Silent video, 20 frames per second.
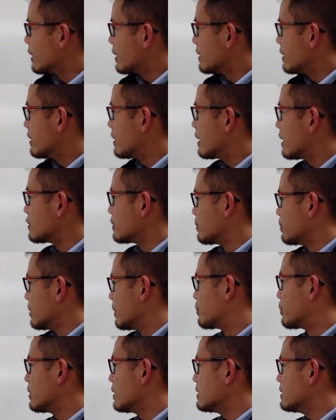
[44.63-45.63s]
right here, I should put
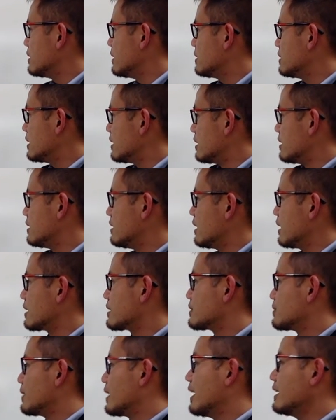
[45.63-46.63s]
a parenthesis and then
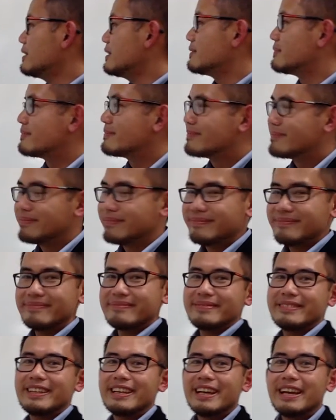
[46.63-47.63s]
dx, right?
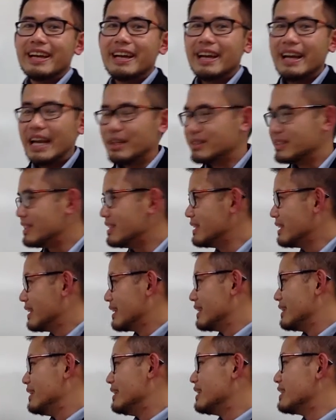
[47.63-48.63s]
And you see,
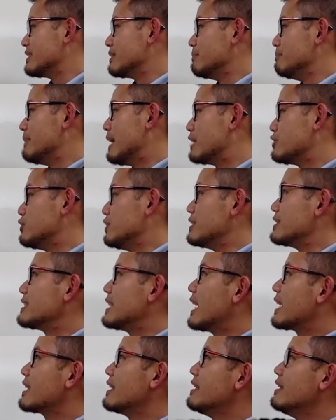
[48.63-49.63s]
this matches
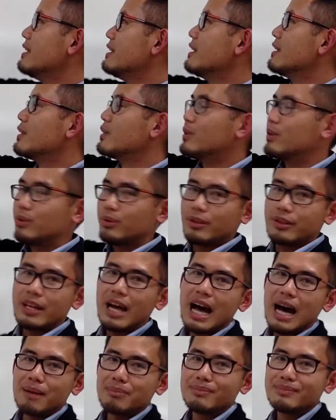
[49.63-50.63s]
exactly to the
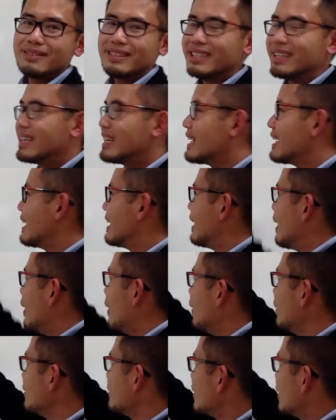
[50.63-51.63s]
top.
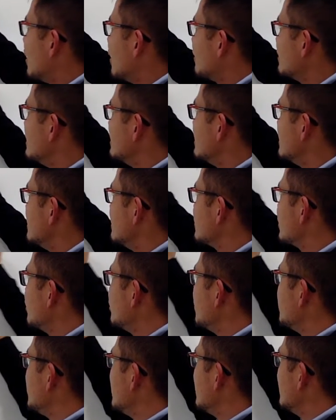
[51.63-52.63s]
All in all, this is
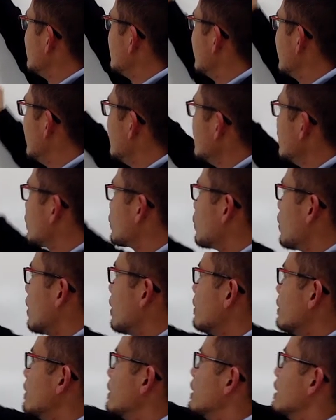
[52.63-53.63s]
going to be the
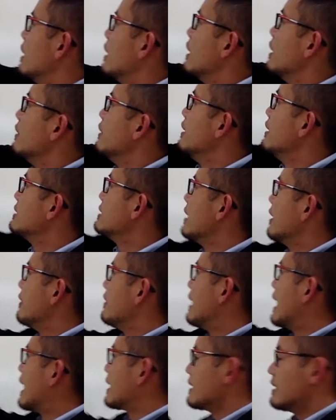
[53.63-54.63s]
integral. This
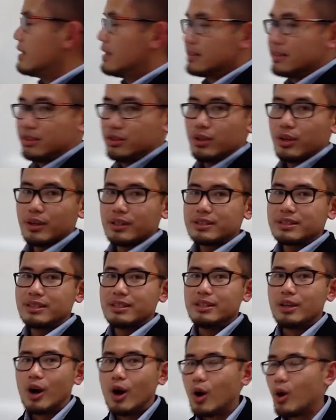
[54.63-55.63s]
and that is just
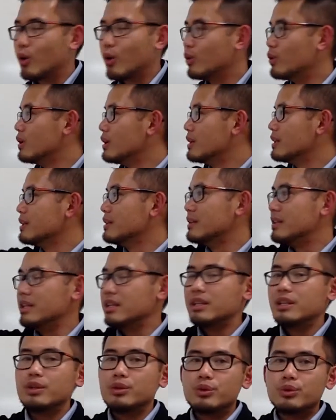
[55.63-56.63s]
the whole
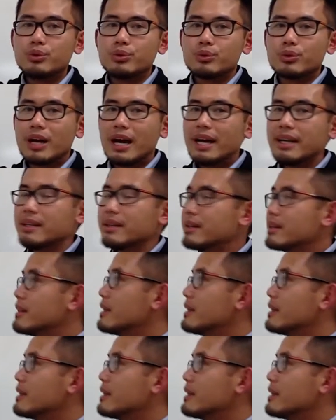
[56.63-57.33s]
du, right?